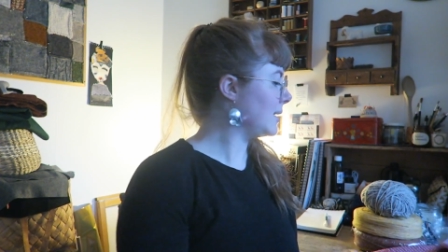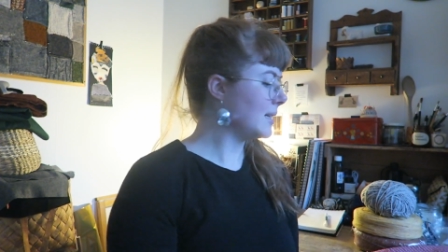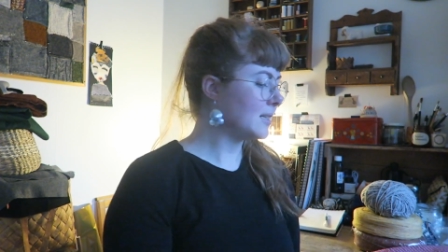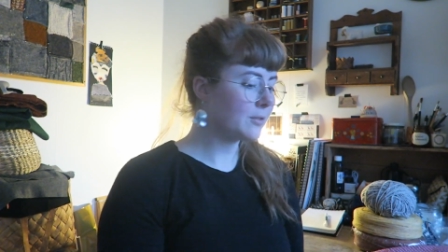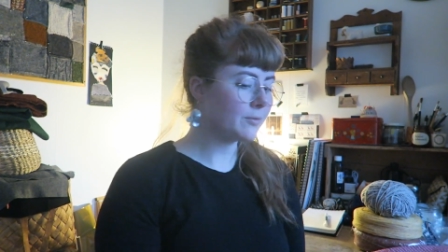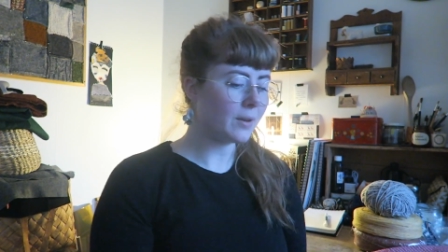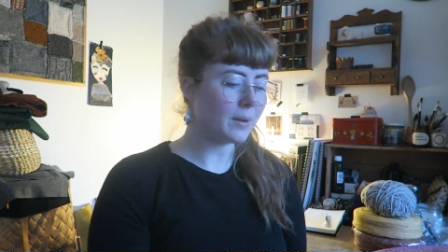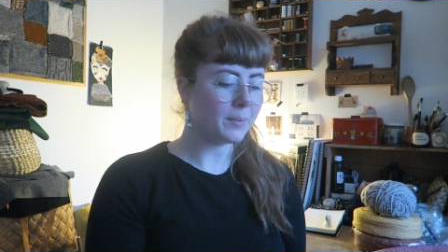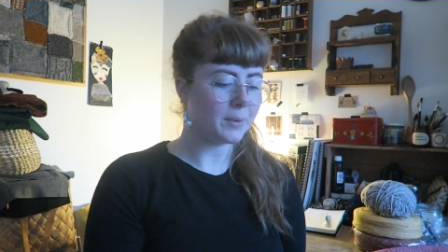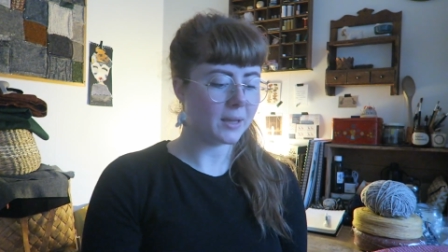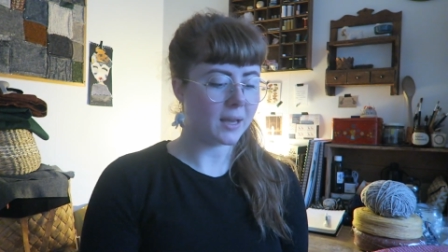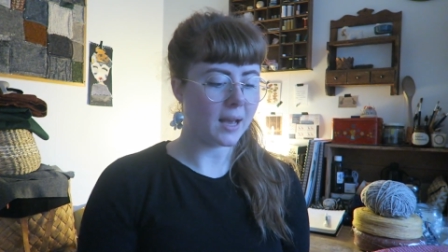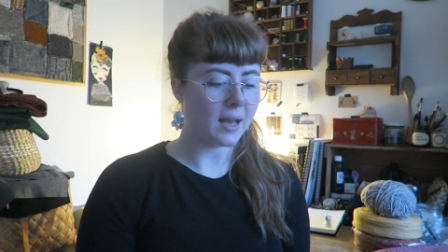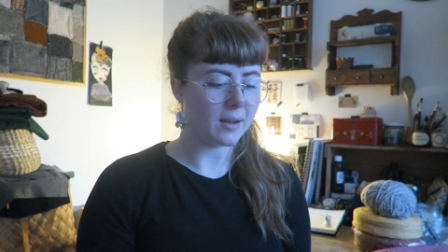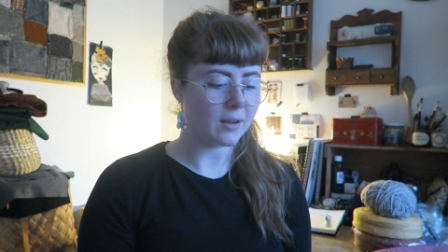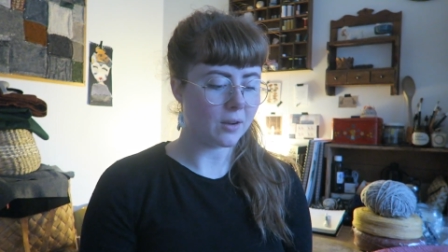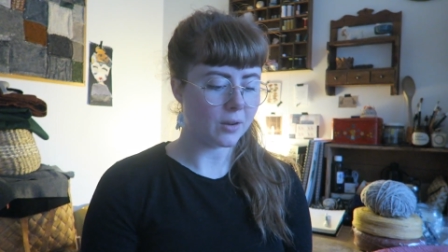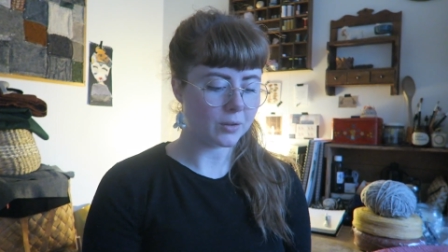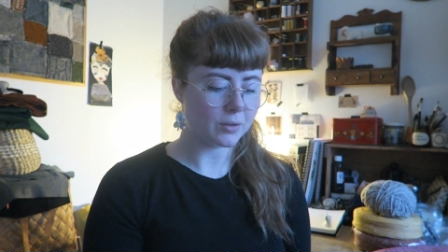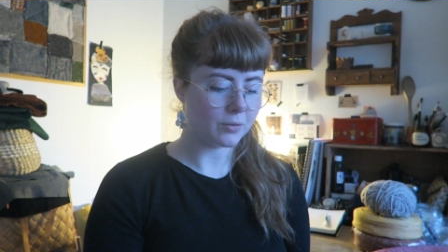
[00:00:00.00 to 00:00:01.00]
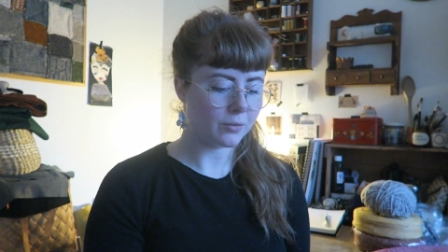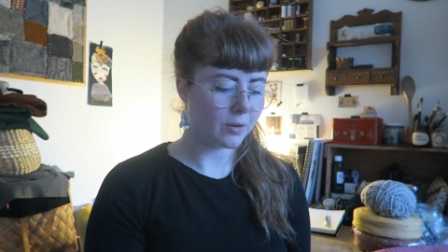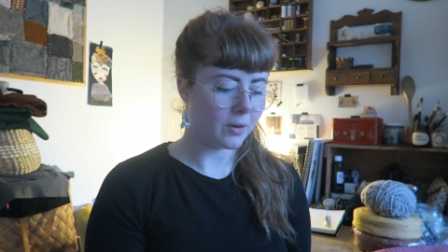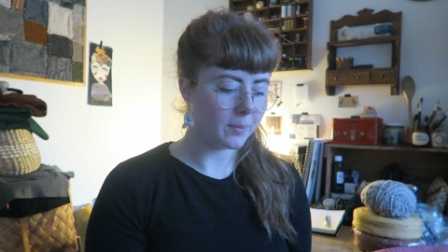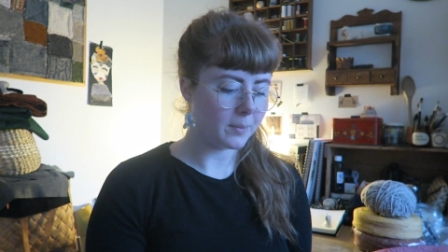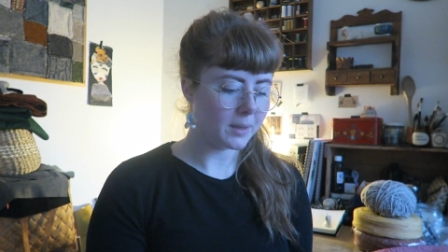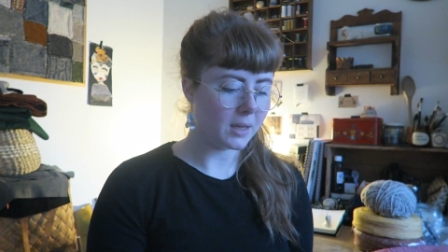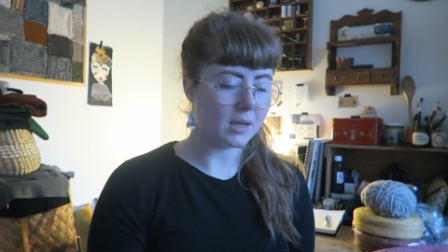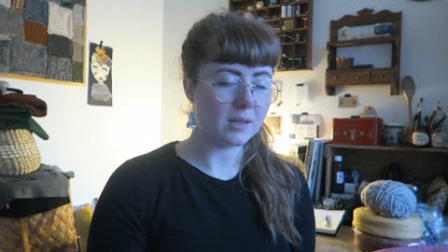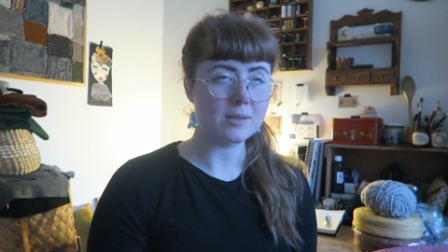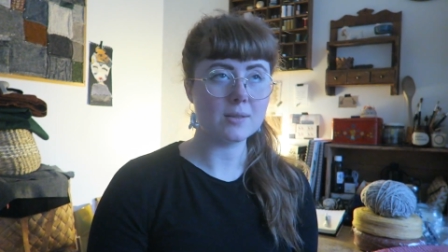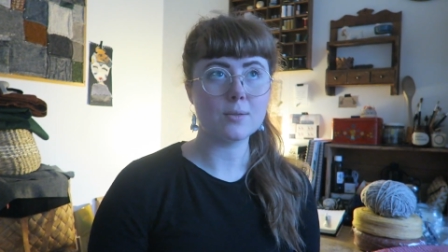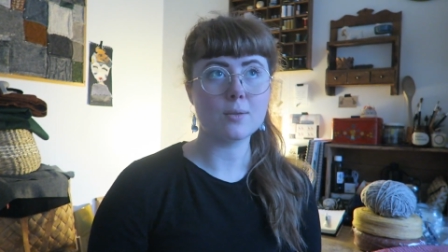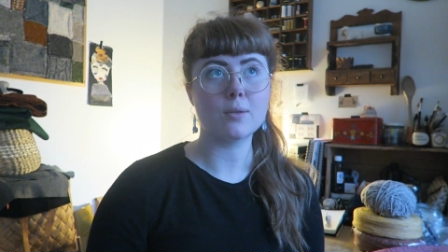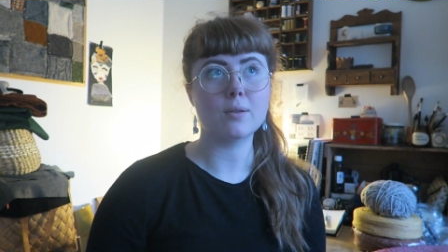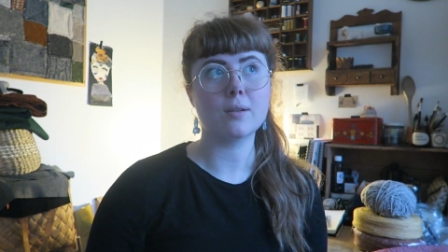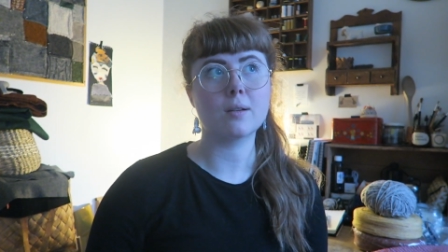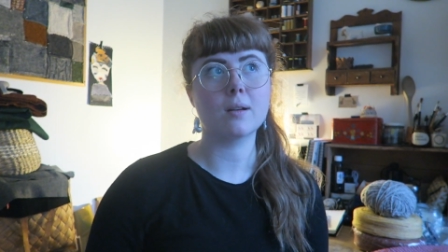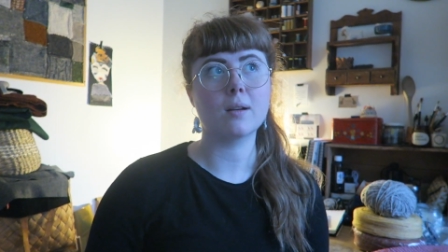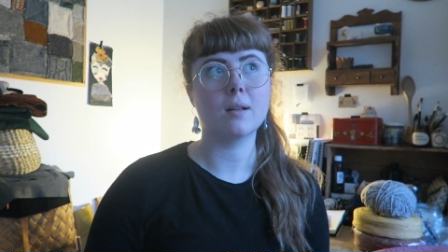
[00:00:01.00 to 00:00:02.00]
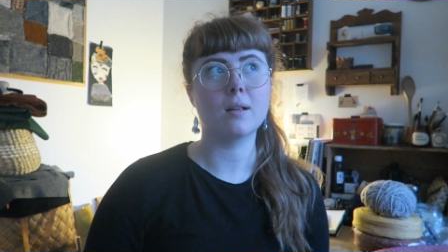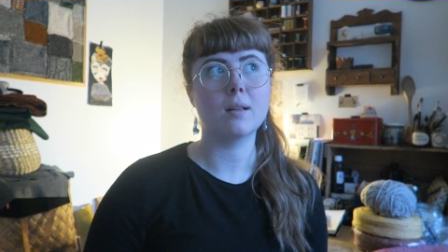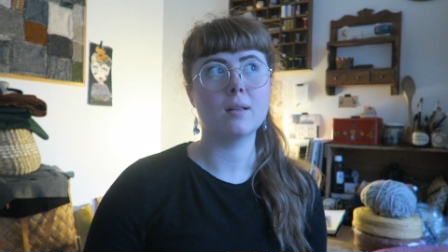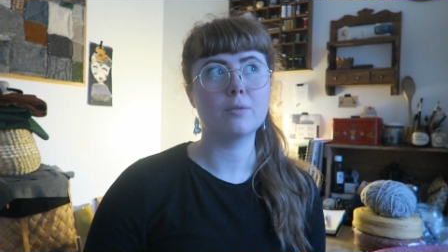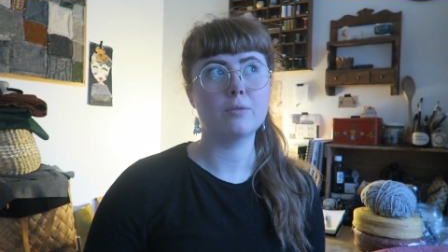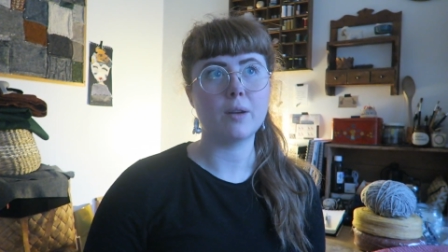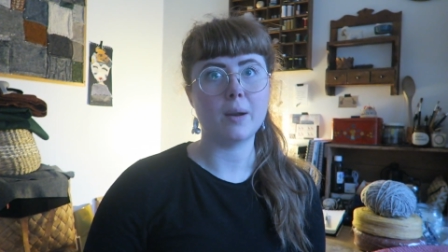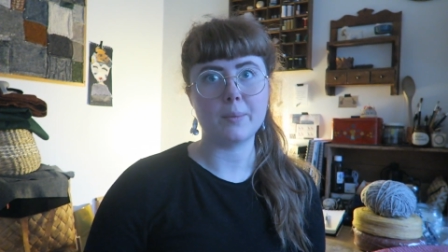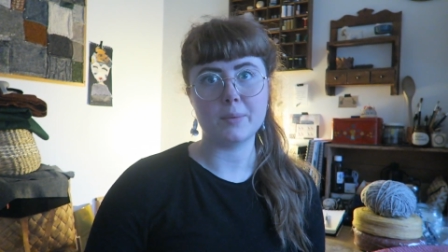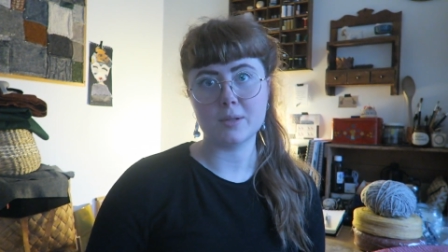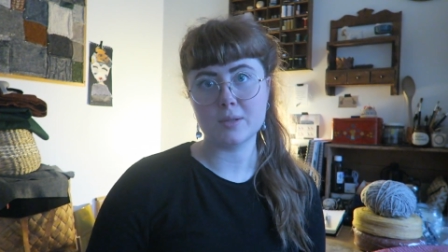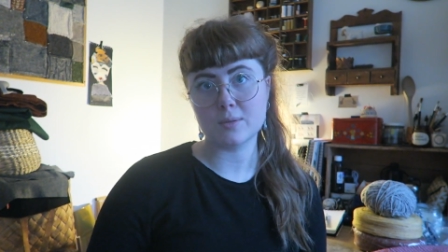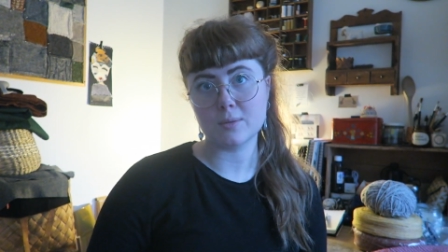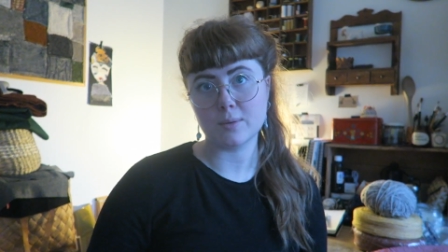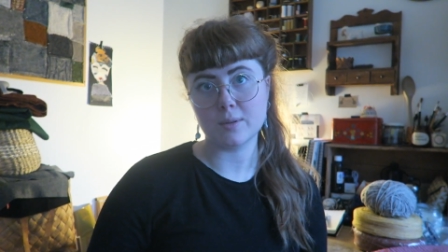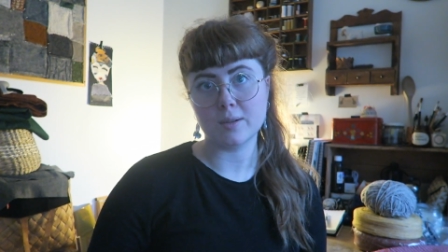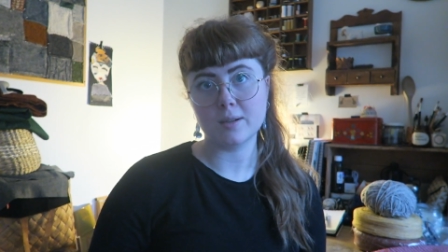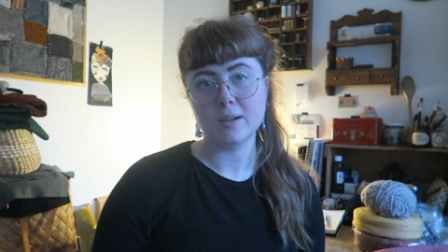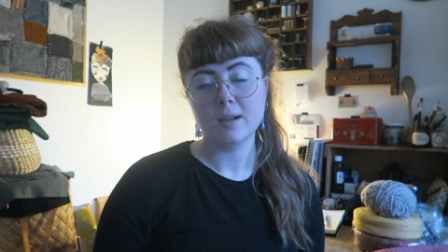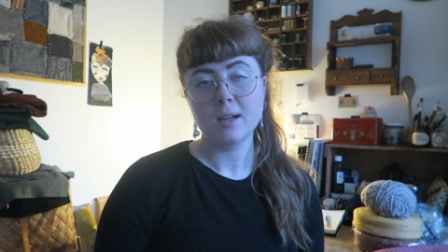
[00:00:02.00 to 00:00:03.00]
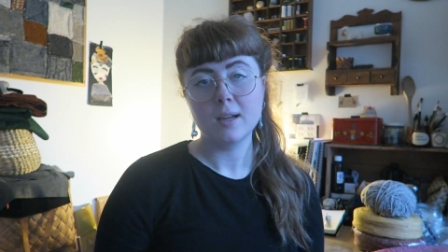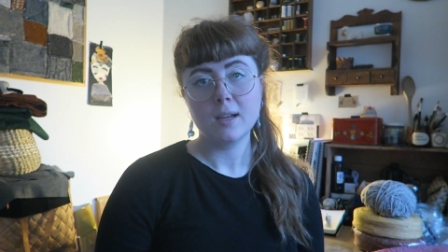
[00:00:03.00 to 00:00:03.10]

next fabric I got from the historical fabric store,